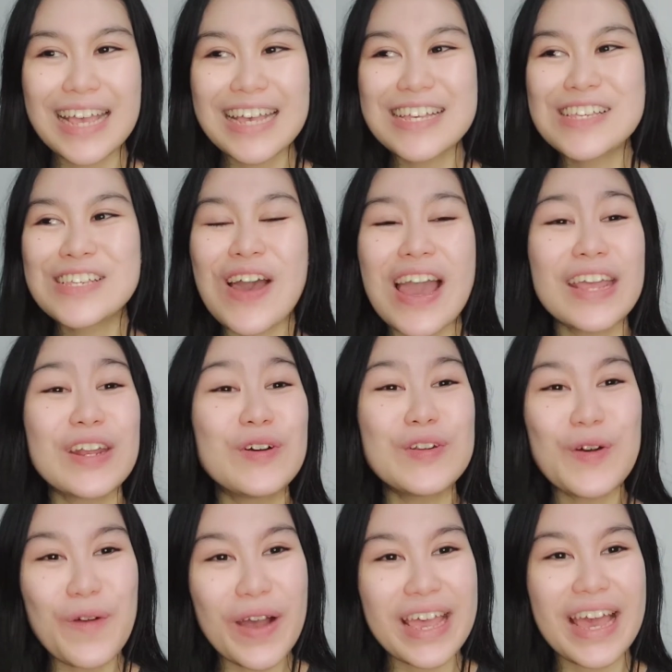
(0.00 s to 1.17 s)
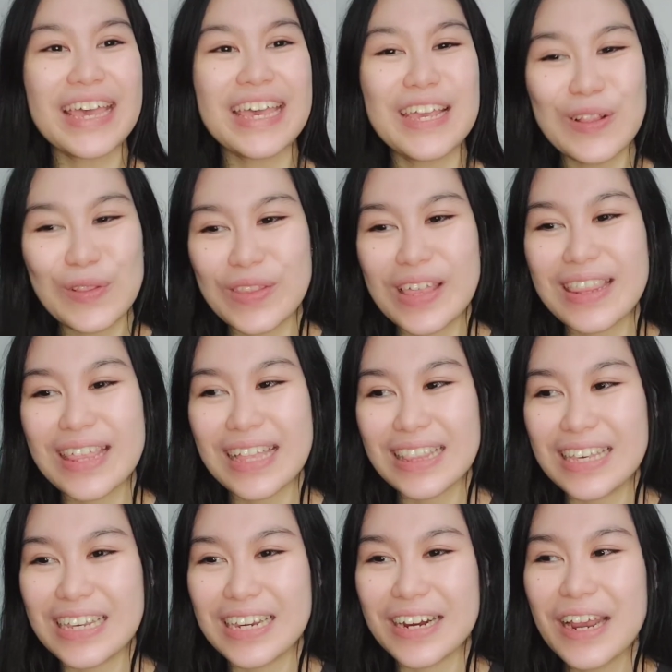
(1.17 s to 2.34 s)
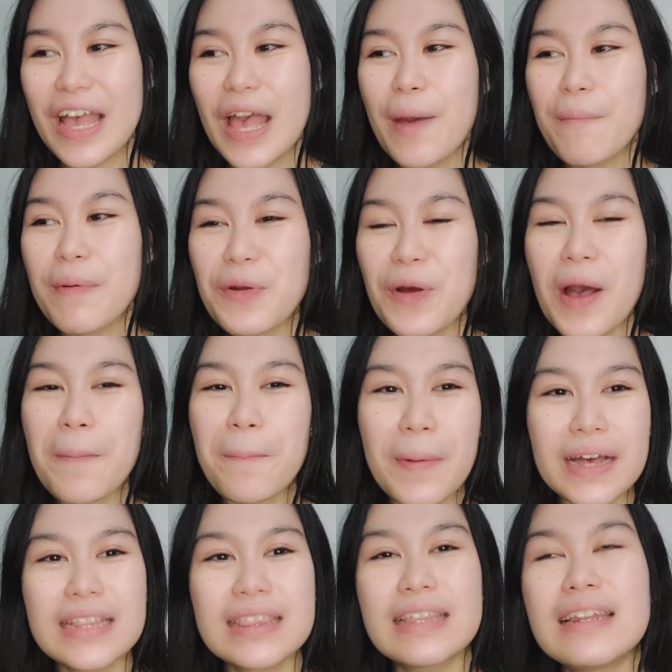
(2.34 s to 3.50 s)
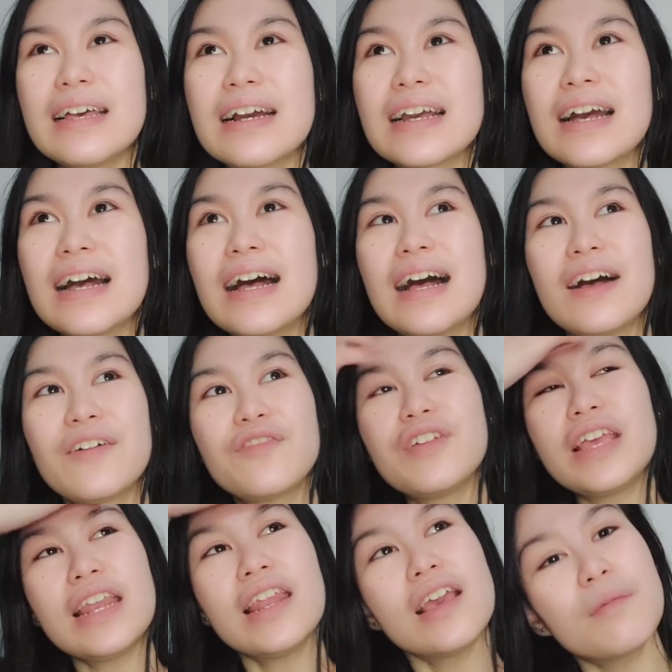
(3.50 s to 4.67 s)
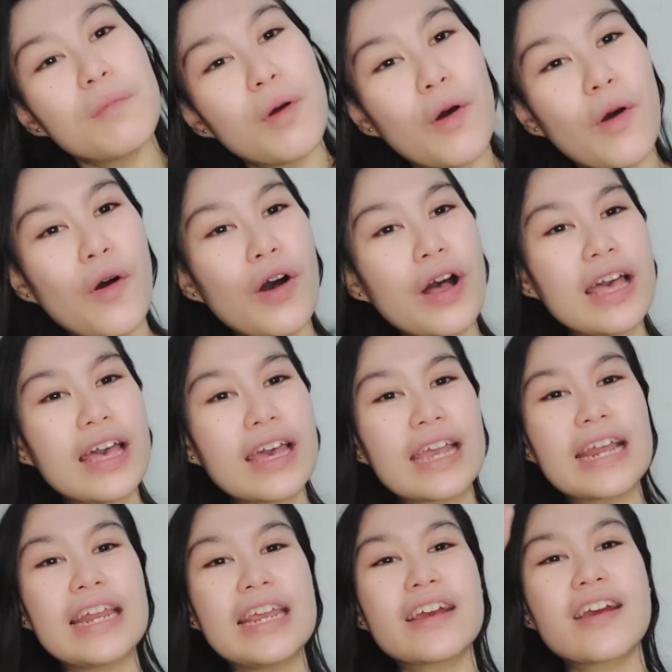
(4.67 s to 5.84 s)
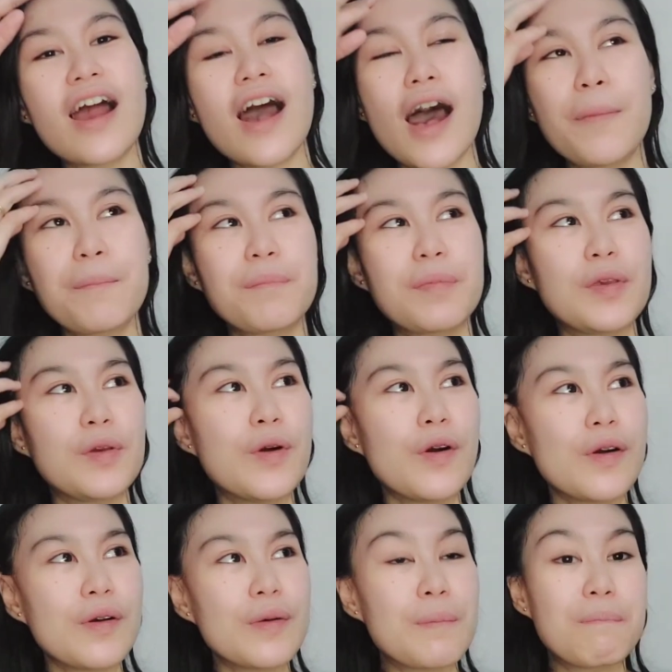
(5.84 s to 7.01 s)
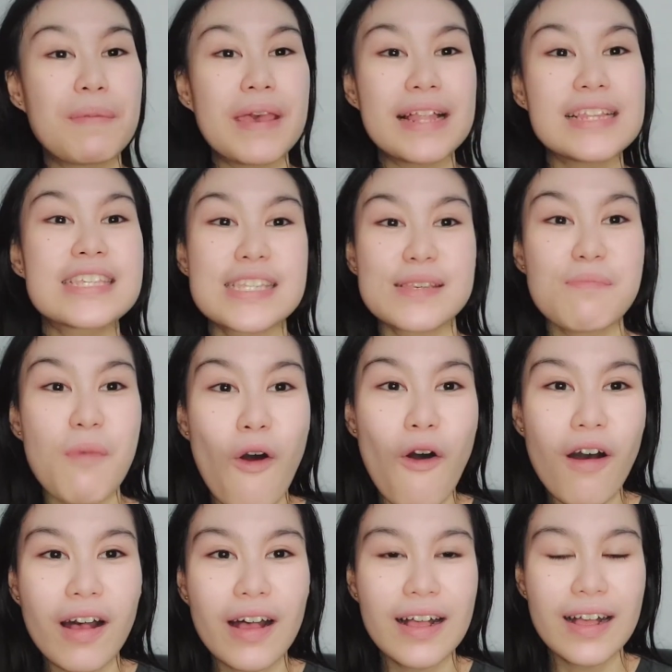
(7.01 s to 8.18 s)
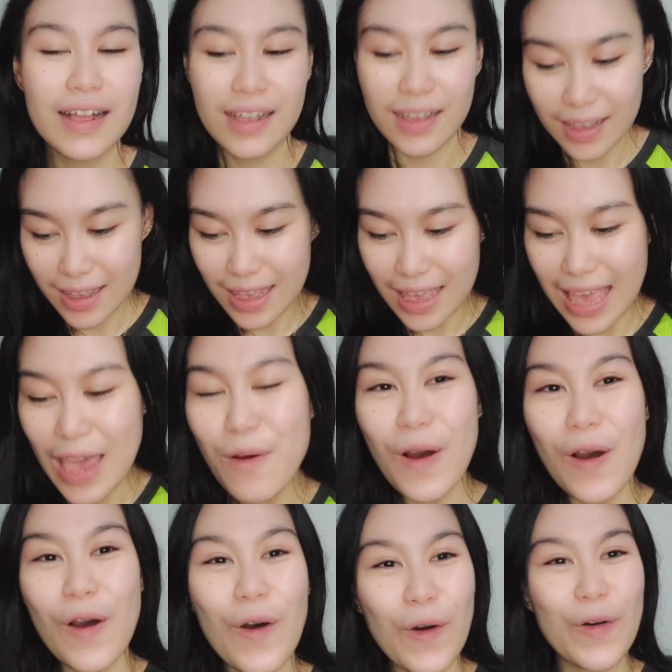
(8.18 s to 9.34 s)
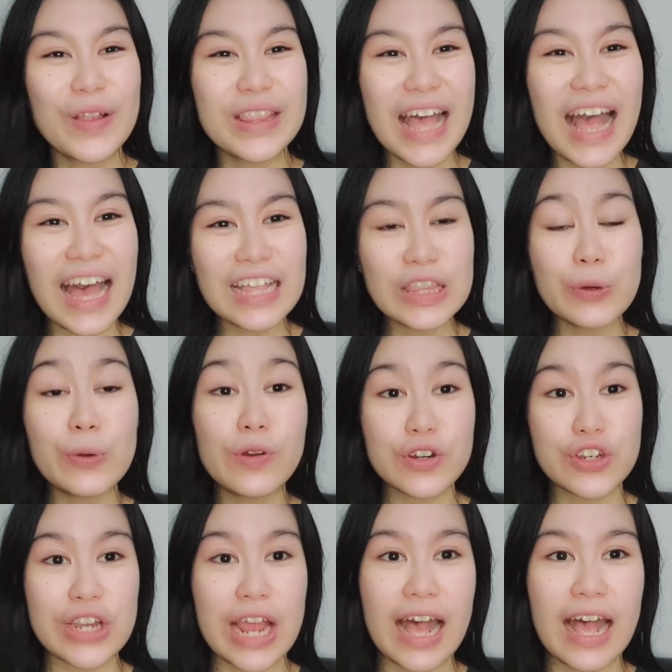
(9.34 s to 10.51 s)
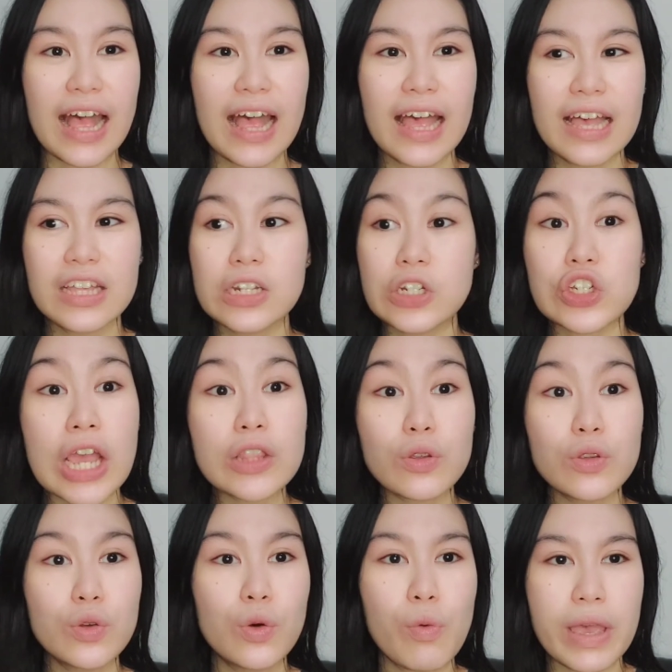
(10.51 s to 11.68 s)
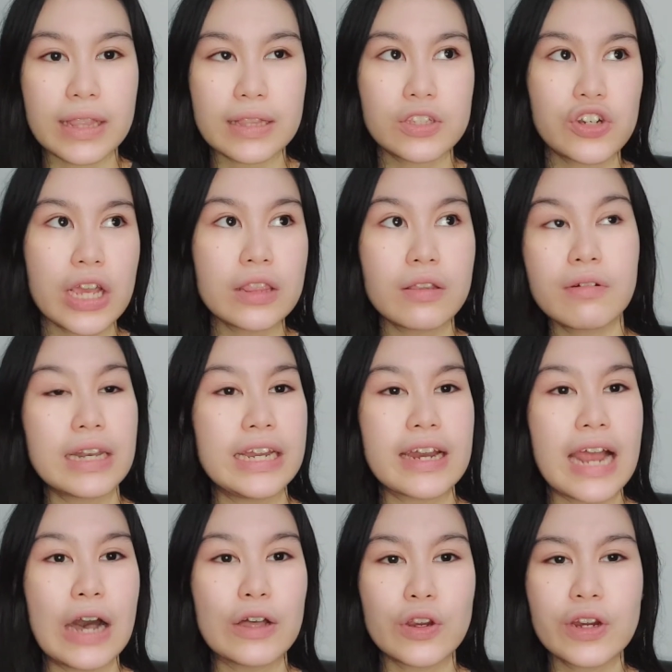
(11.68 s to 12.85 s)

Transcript: So, I don't know why I included that here. Pero kapag talaga feeling mo, clear up yung bills mo, ewan ko, nakakatulong siya. Try to do it. Try to clear out.